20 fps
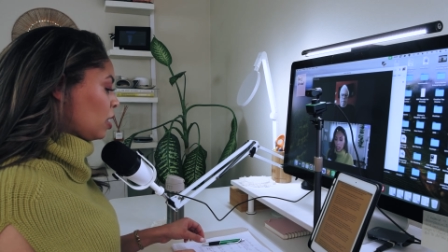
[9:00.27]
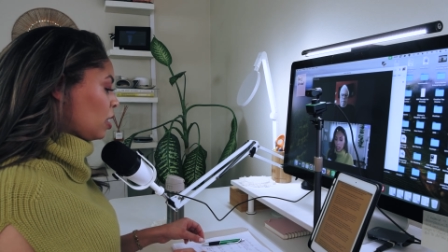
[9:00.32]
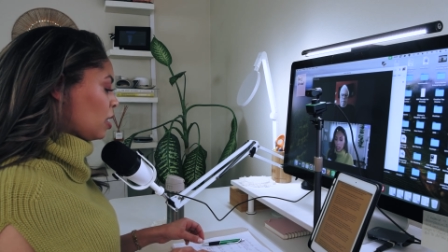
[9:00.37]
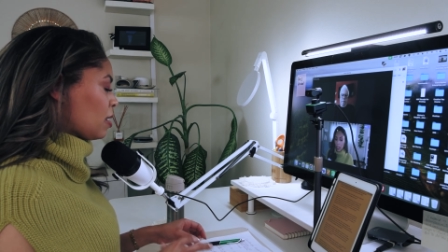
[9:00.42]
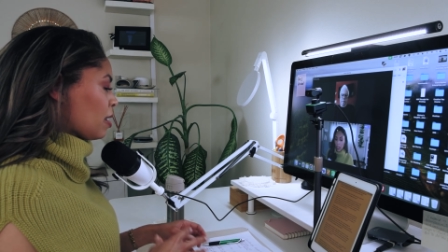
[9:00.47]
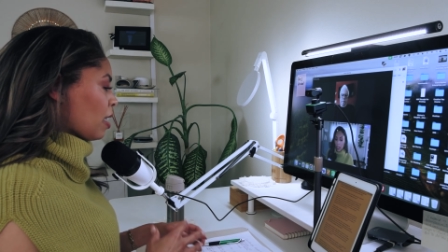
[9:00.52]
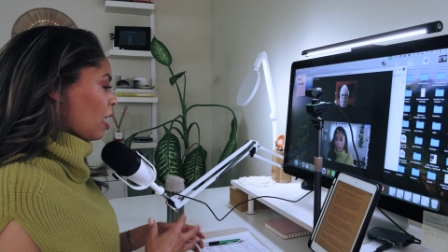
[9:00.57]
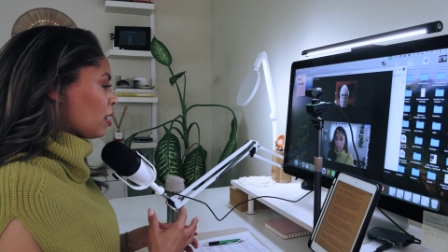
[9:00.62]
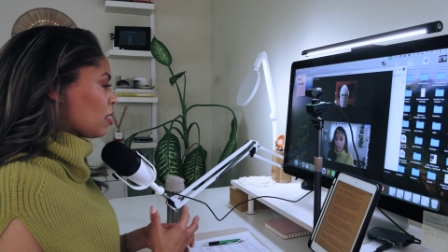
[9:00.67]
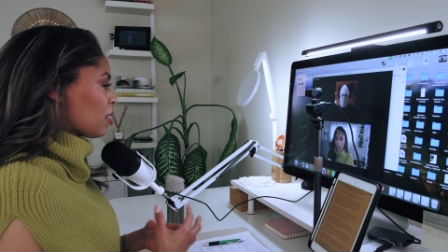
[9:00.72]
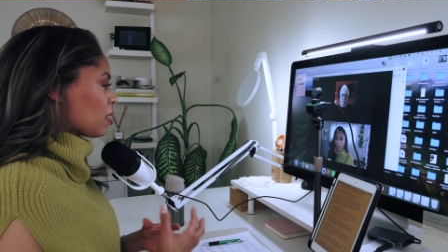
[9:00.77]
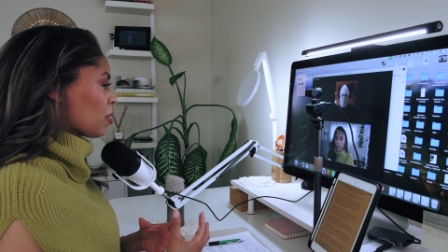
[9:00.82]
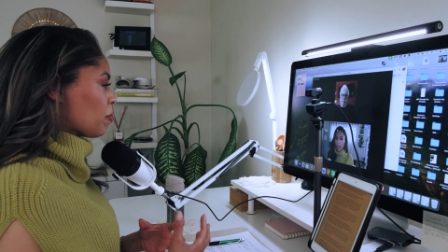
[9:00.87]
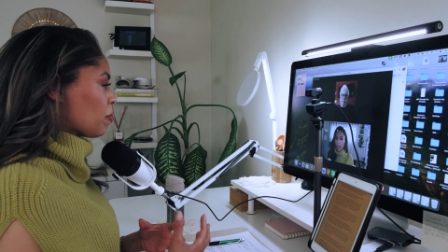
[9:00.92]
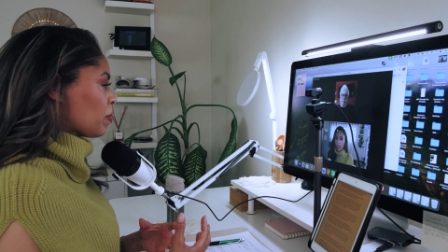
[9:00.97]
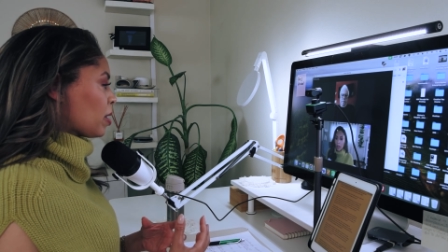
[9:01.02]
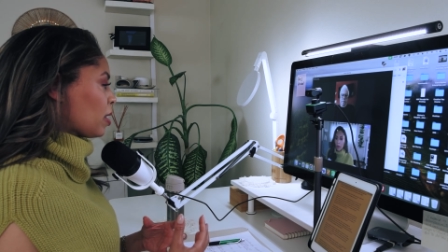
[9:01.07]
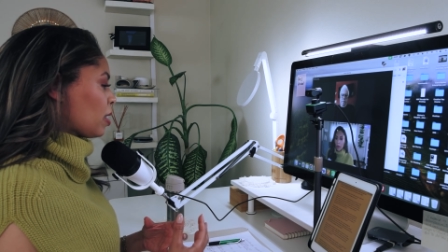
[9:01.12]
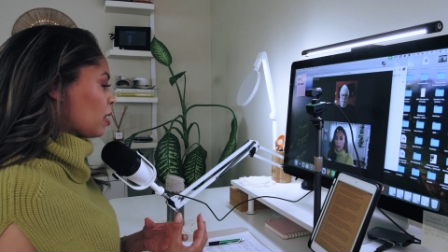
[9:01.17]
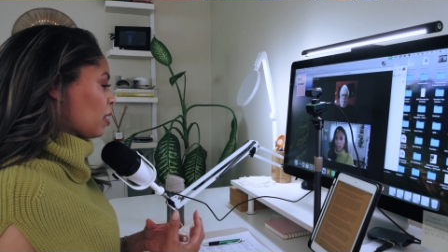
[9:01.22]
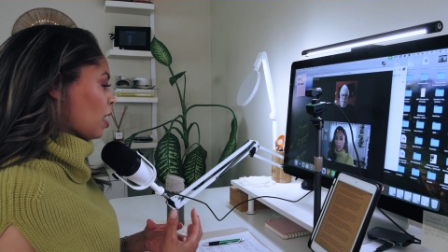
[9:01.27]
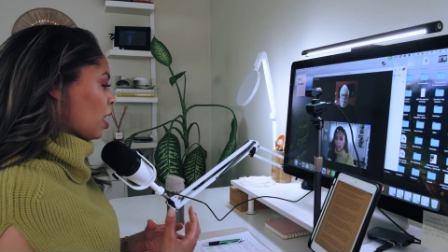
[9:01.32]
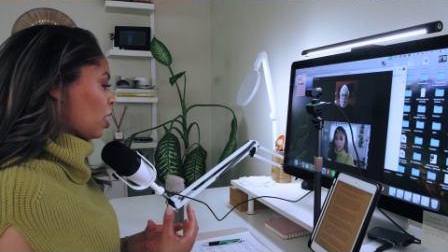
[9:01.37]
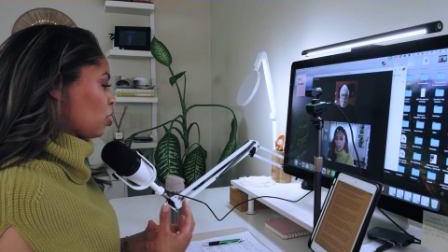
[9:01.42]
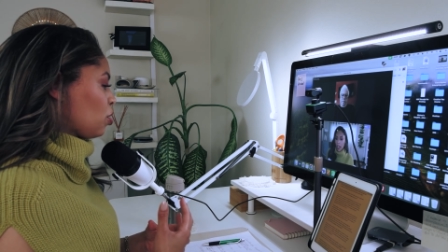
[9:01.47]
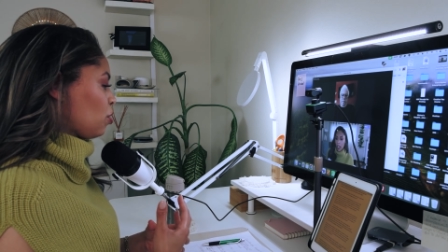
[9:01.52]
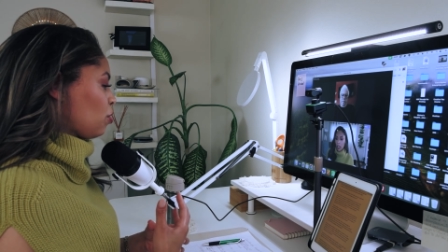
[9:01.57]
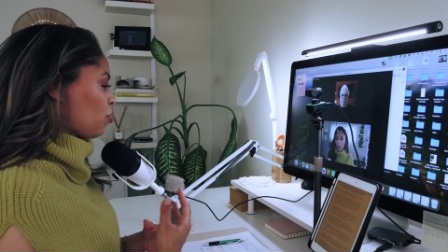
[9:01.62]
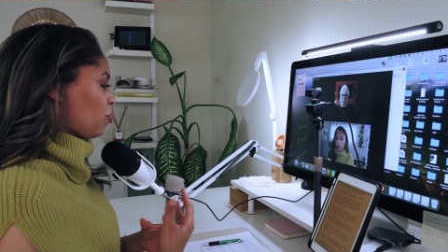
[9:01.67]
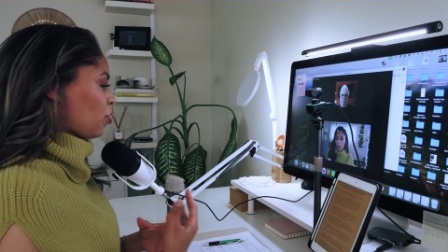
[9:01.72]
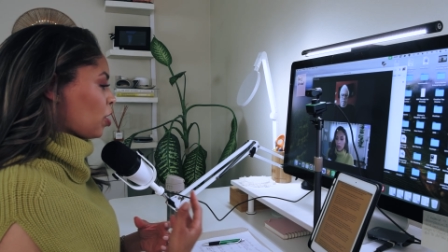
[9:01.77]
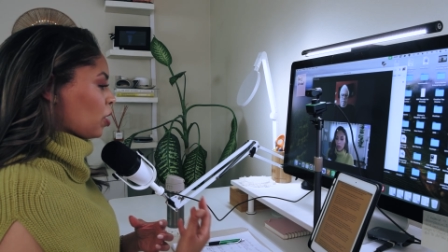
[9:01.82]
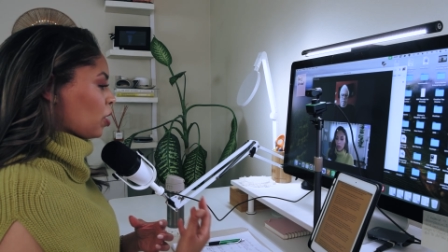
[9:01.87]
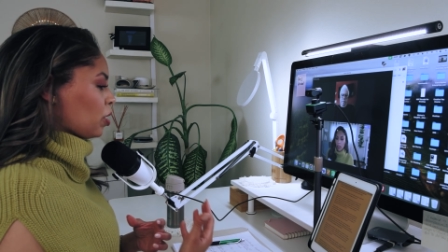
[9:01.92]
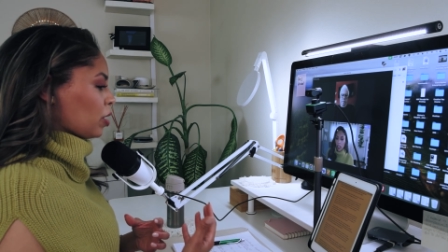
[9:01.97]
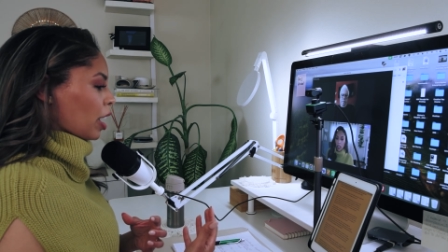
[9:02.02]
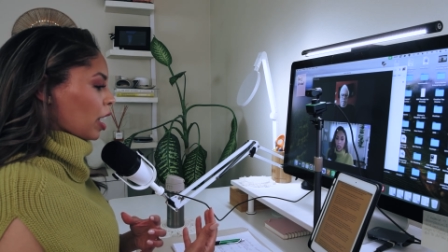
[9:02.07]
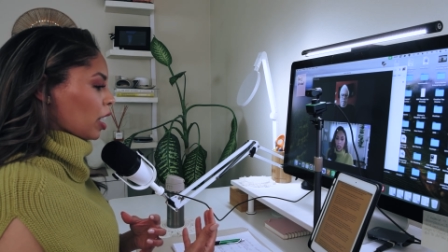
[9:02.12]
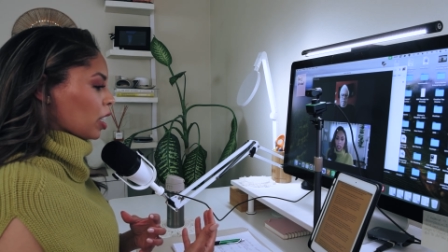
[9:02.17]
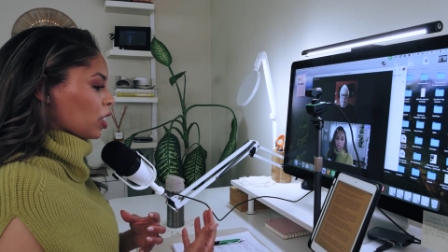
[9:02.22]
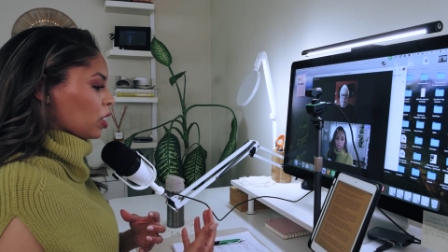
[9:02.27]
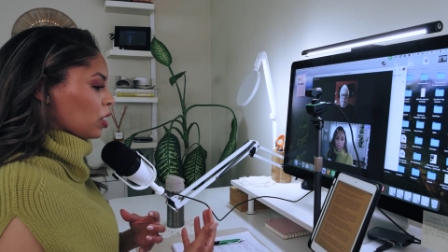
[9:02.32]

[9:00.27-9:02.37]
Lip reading: Is that something that you felt like